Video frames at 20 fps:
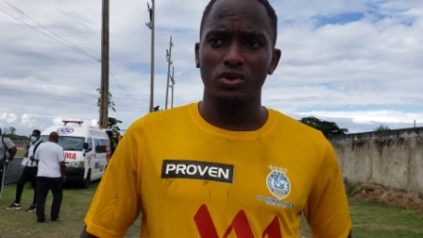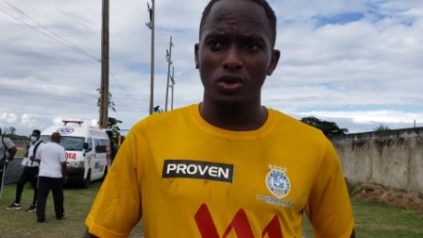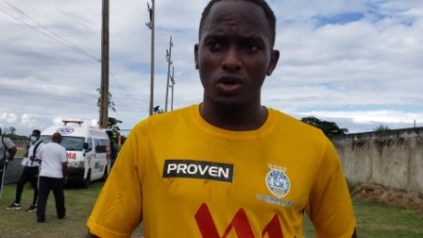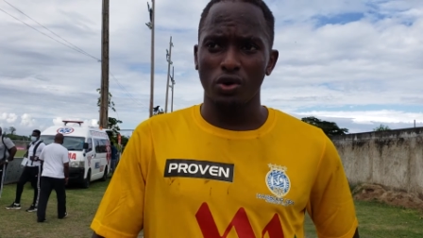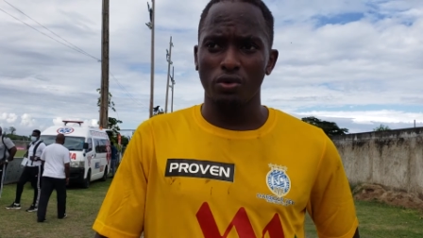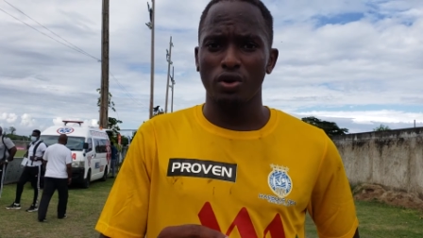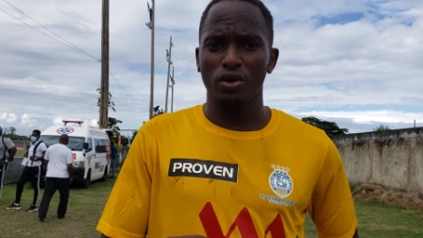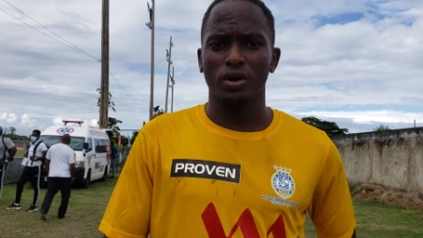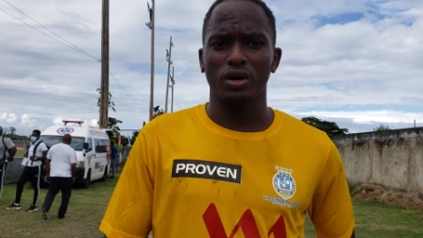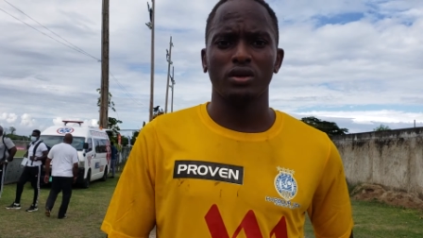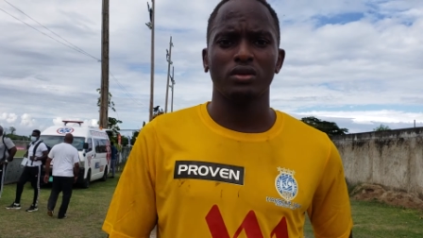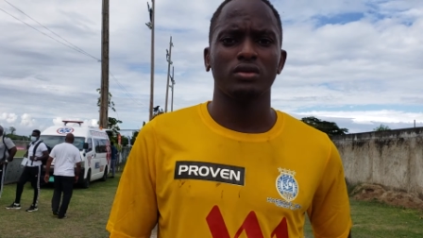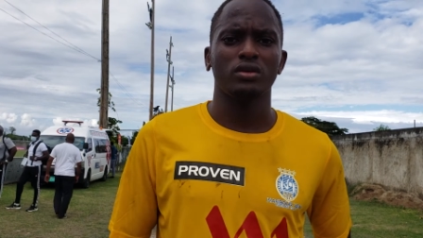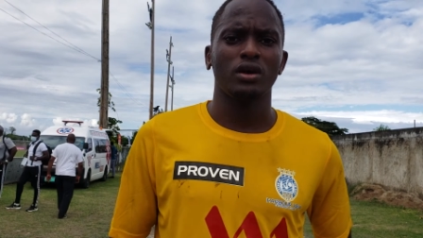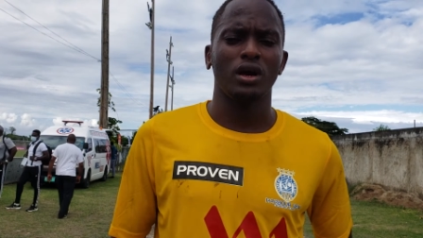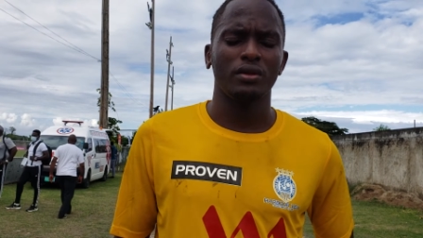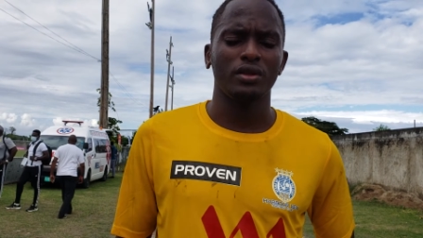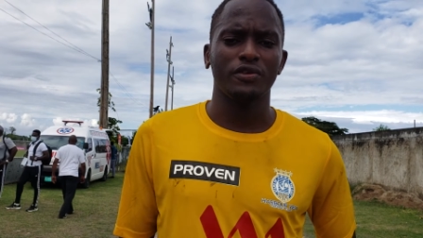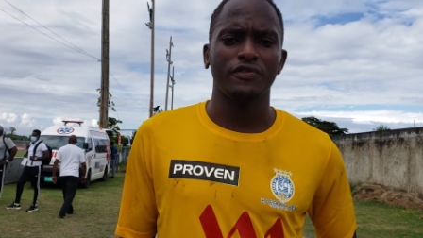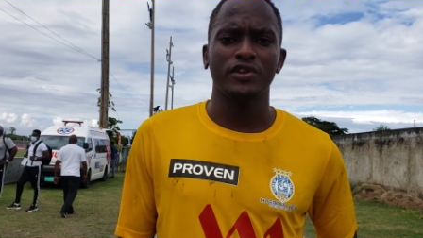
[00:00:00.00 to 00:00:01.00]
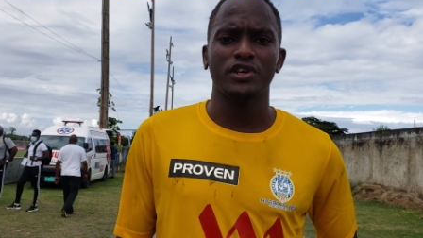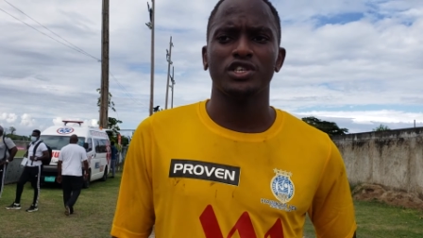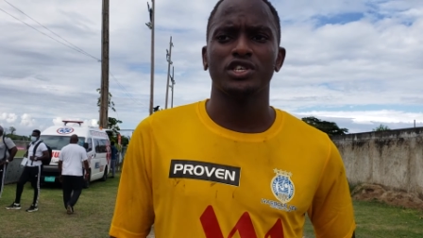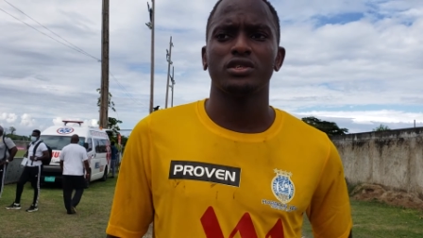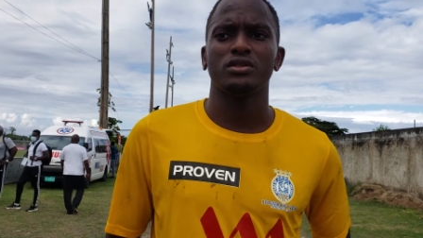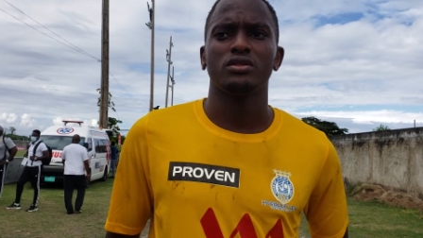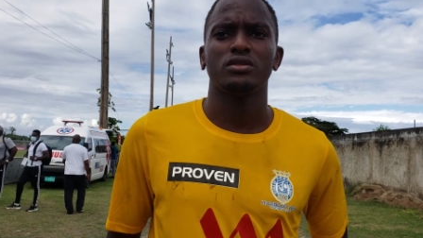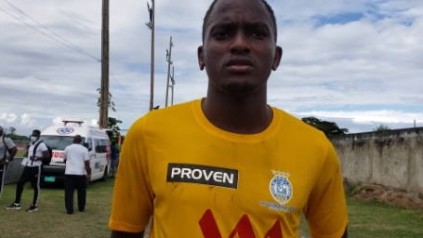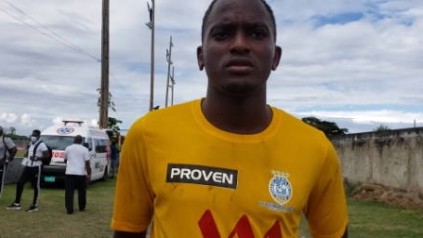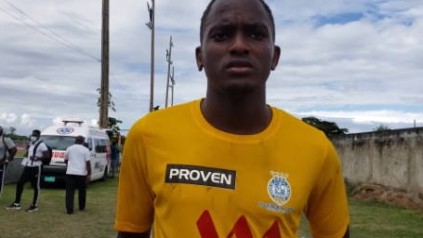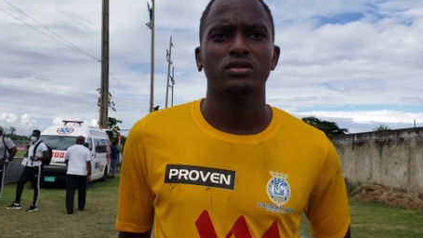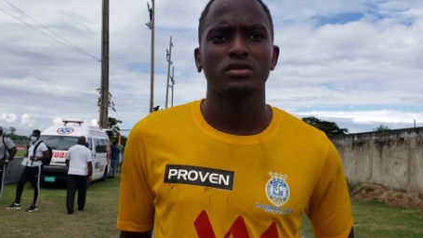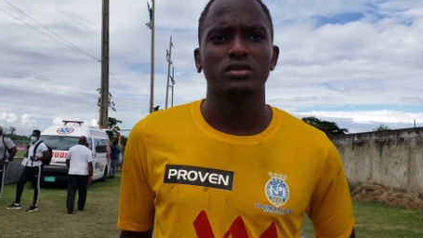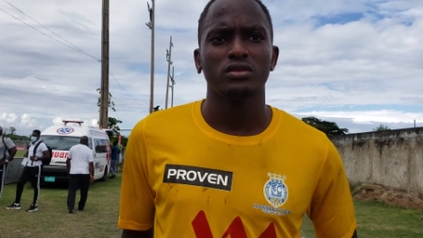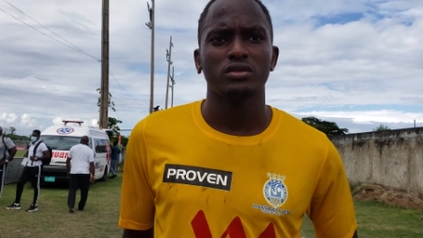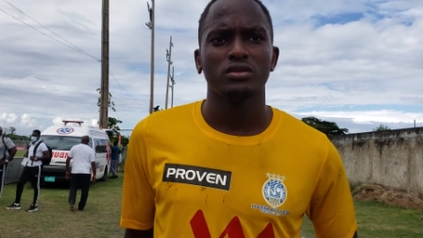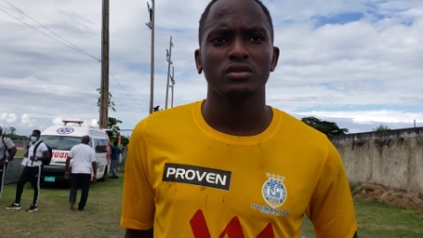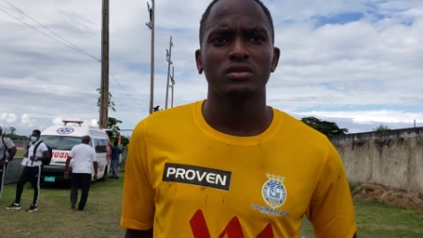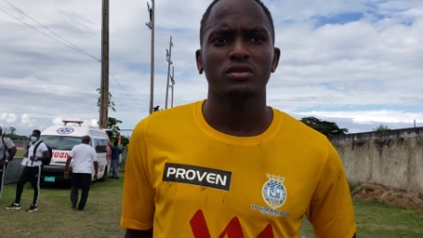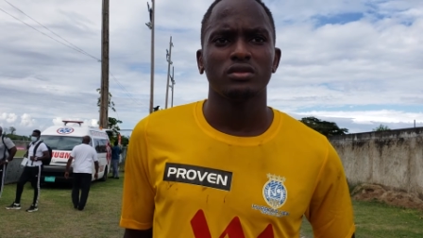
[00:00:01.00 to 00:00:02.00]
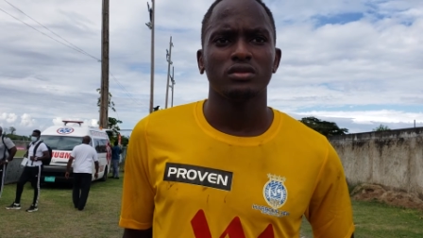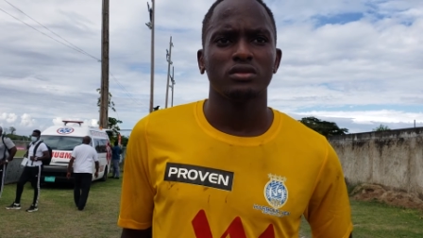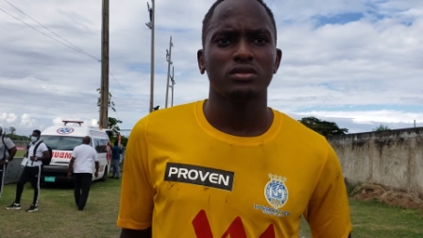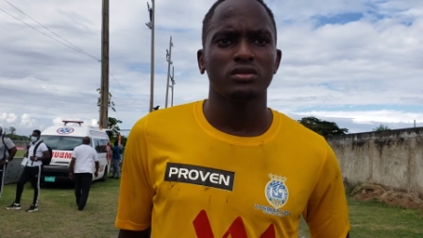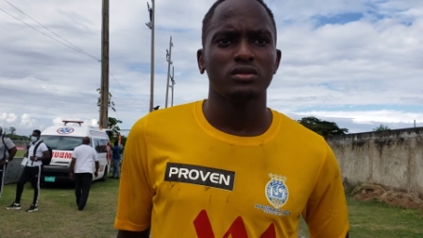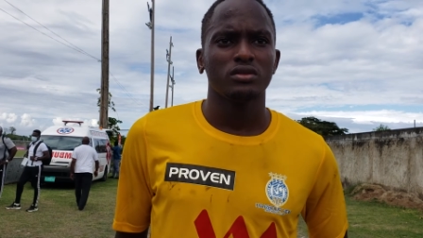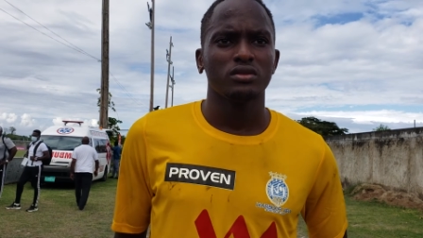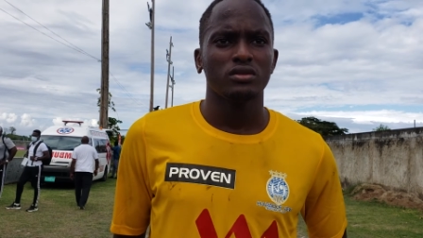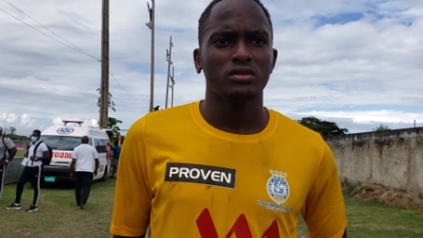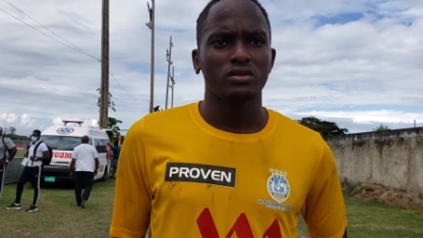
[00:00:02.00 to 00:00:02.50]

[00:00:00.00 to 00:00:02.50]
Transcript: we're working on the finishing. All right.